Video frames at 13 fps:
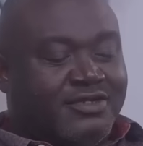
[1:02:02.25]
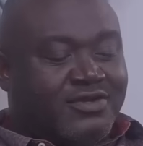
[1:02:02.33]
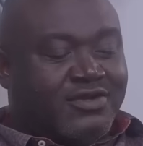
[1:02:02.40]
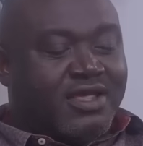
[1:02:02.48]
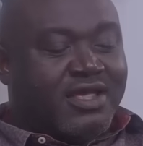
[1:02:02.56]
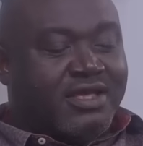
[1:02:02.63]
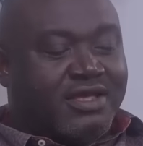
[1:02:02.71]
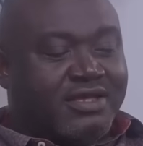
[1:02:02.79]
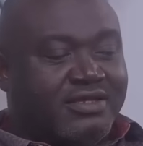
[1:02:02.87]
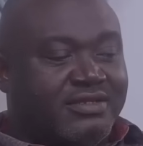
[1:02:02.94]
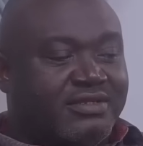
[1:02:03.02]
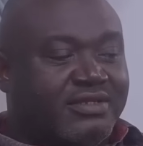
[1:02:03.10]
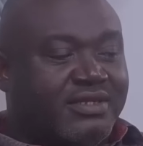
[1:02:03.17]
Okay,
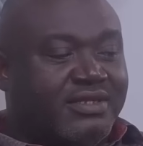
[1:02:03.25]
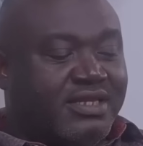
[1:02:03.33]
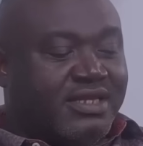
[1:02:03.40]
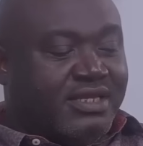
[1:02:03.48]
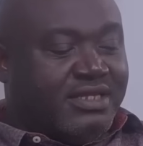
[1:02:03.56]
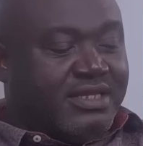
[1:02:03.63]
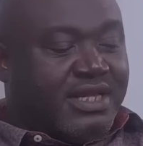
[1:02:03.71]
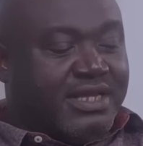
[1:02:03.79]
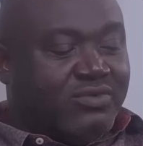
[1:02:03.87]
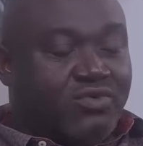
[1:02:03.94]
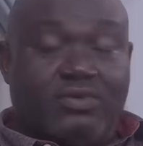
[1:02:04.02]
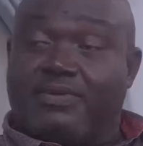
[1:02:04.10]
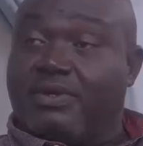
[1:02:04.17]
that
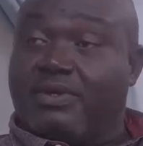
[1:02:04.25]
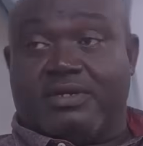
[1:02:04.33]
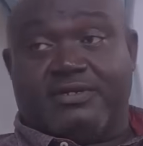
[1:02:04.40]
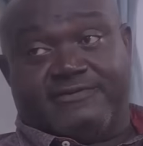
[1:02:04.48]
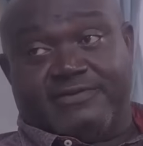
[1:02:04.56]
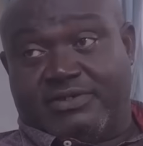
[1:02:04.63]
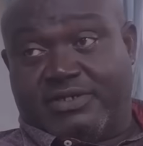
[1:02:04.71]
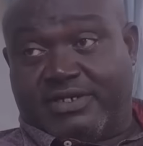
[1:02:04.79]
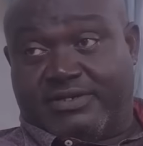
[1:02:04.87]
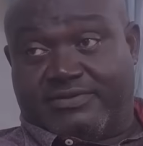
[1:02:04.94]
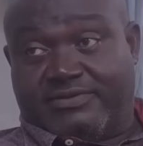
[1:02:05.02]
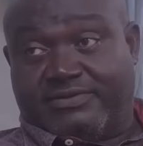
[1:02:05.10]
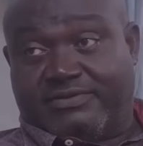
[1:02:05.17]
will be all for
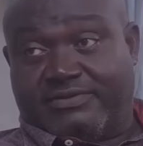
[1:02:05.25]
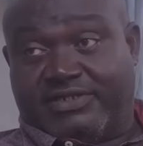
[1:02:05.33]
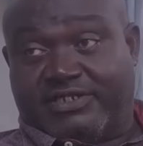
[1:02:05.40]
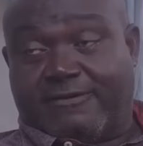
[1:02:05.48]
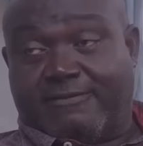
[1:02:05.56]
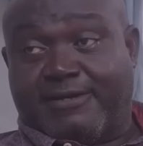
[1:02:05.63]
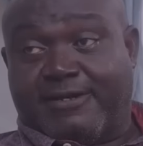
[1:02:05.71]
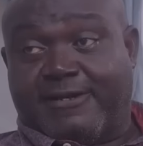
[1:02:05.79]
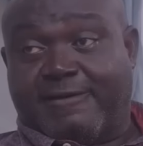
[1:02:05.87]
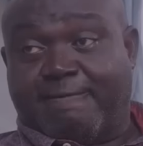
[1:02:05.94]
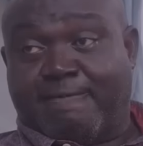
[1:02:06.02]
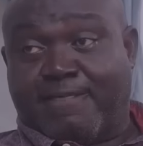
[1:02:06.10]
now, Mr. Ben.